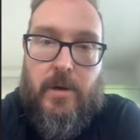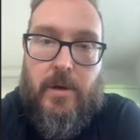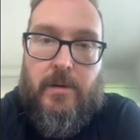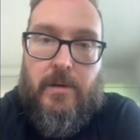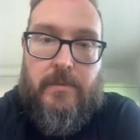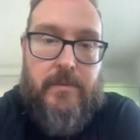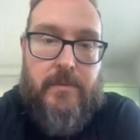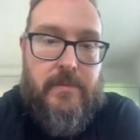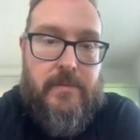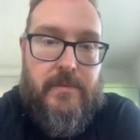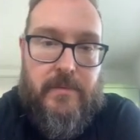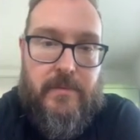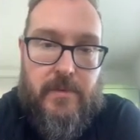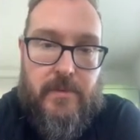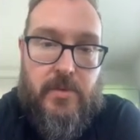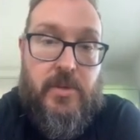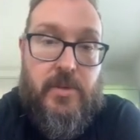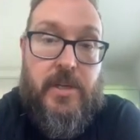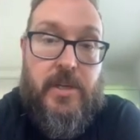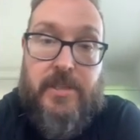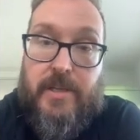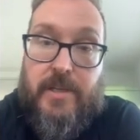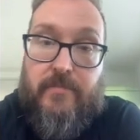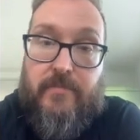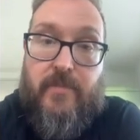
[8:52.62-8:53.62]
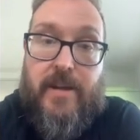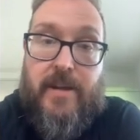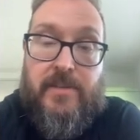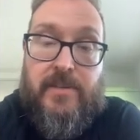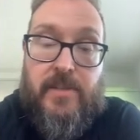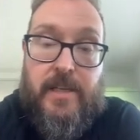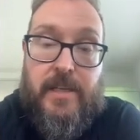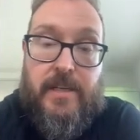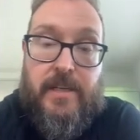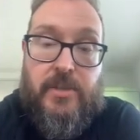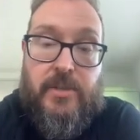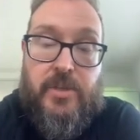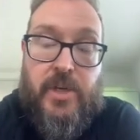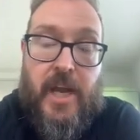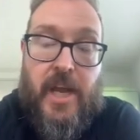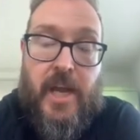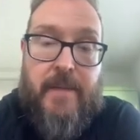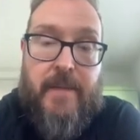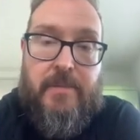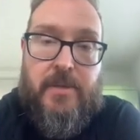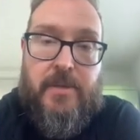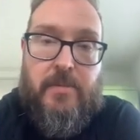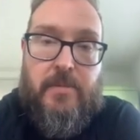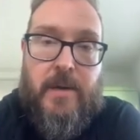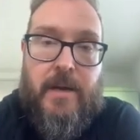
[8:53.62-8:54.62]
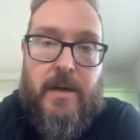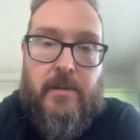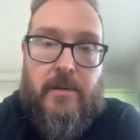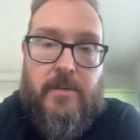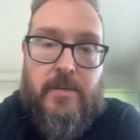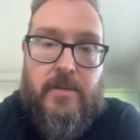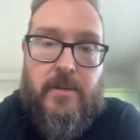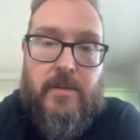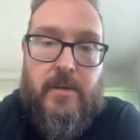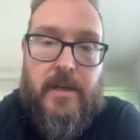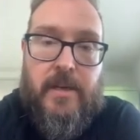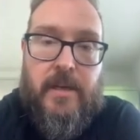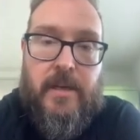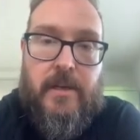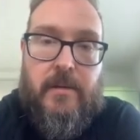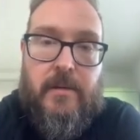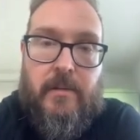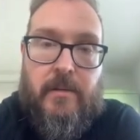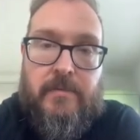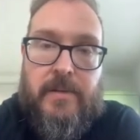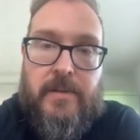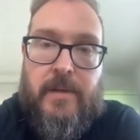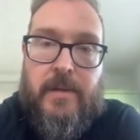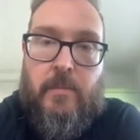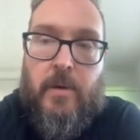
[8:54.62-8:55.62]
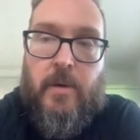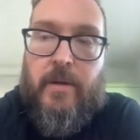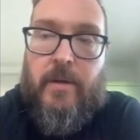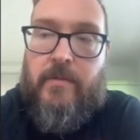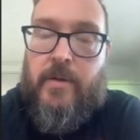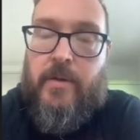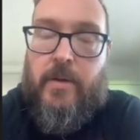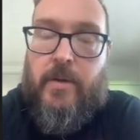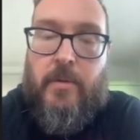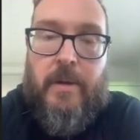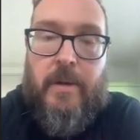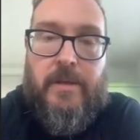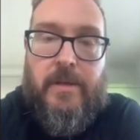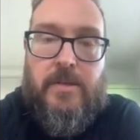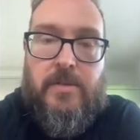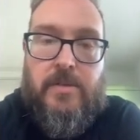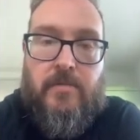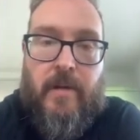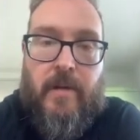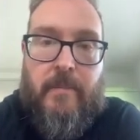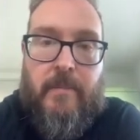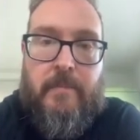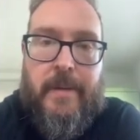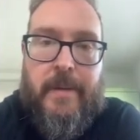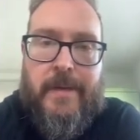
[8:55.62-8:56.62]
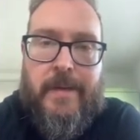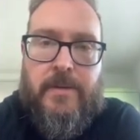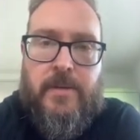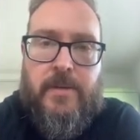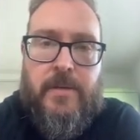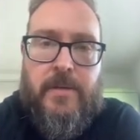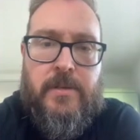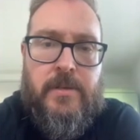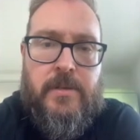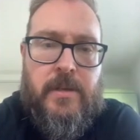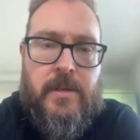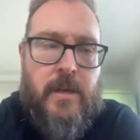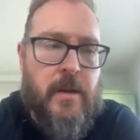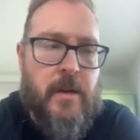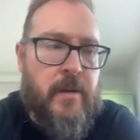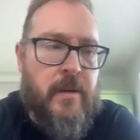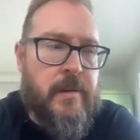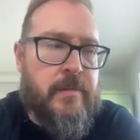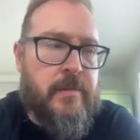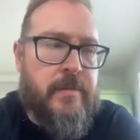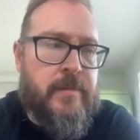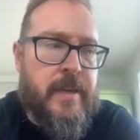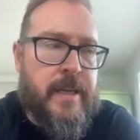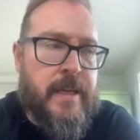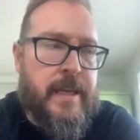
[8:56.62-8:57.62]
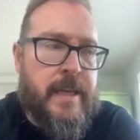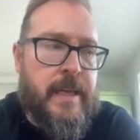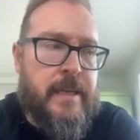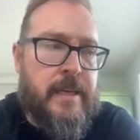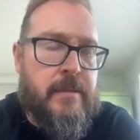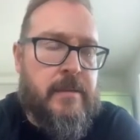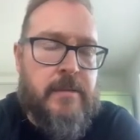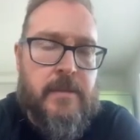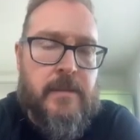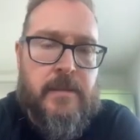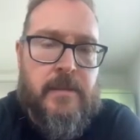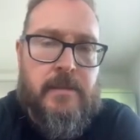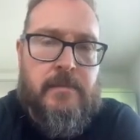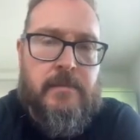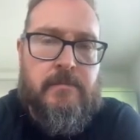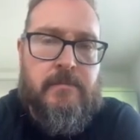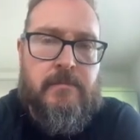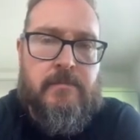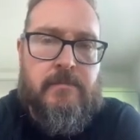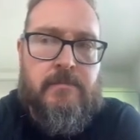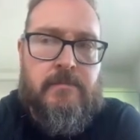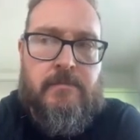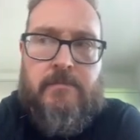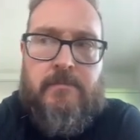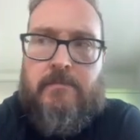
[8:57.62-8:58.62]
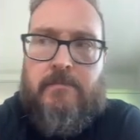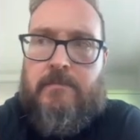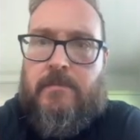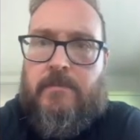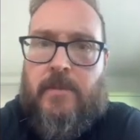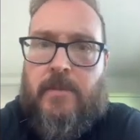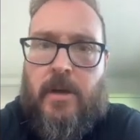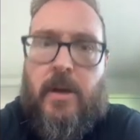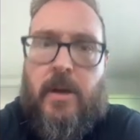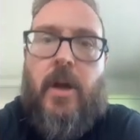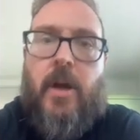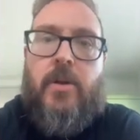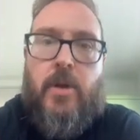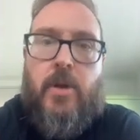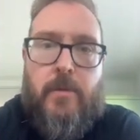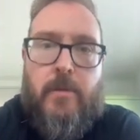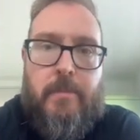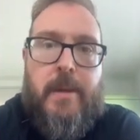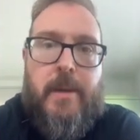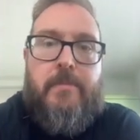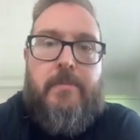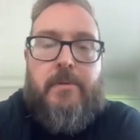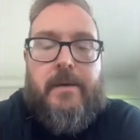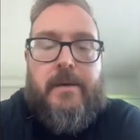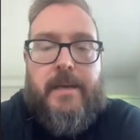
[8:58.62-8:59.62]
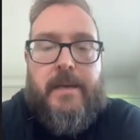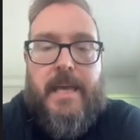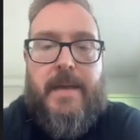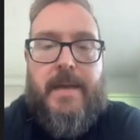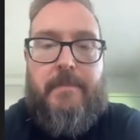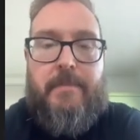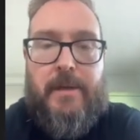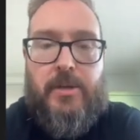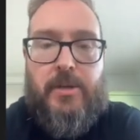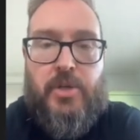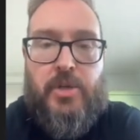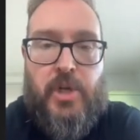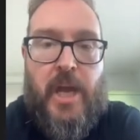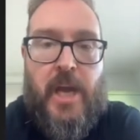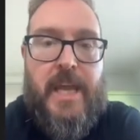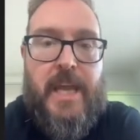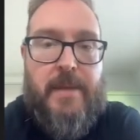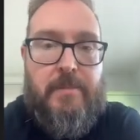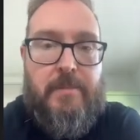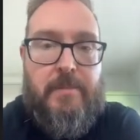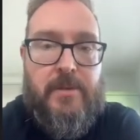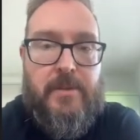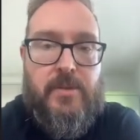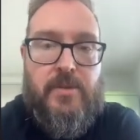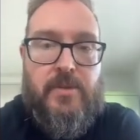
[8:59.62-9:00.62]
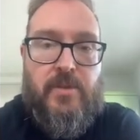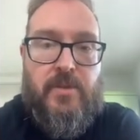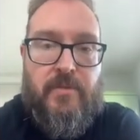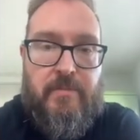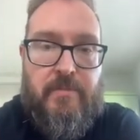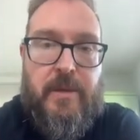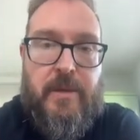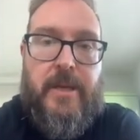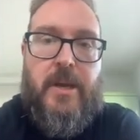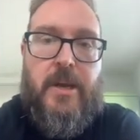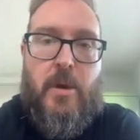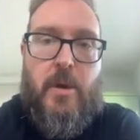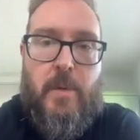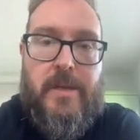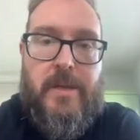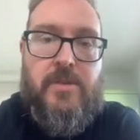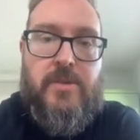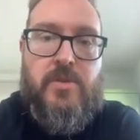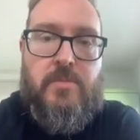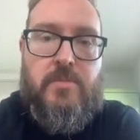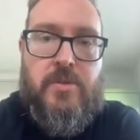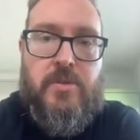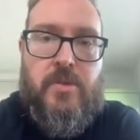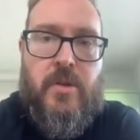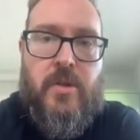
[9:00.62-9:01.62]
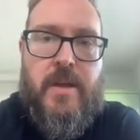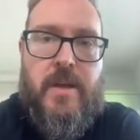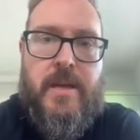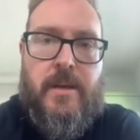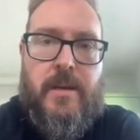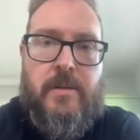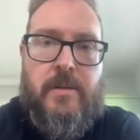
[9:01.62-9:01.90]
Well, she's in wrestling shape as well. Because like I've seen one of her new Instagram pictures, and you're like thinking, and I know people can keep in shape and stuff, but when someone's like,